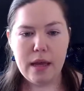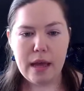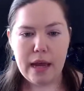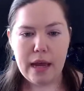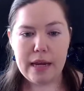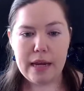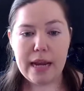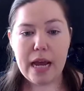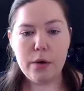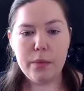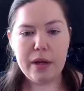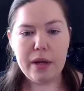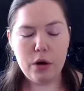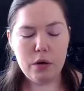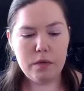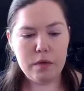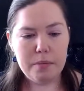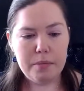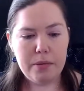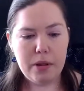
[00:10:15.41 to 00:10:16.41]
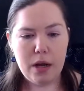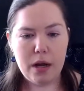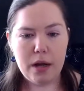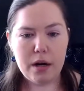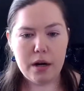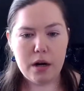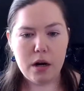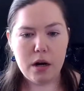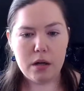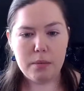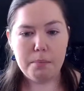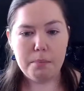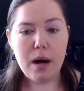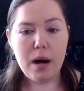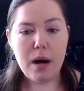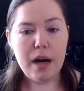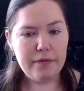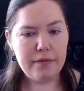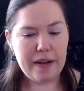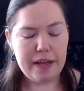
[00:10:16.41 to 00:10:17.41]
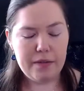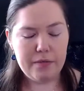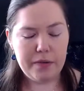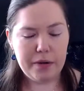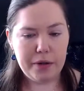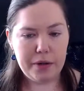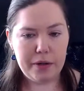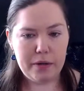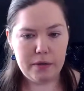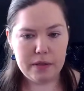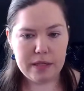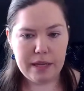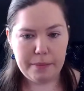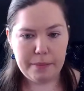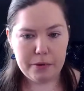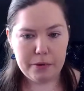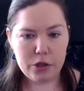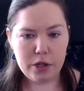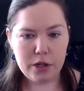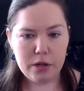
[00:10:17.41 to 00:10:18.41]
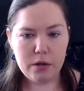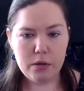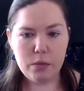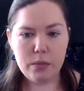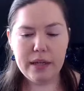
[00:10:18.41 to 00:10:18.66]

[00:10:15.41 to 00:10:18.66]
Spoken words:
and now we overplot our modified virial temperature,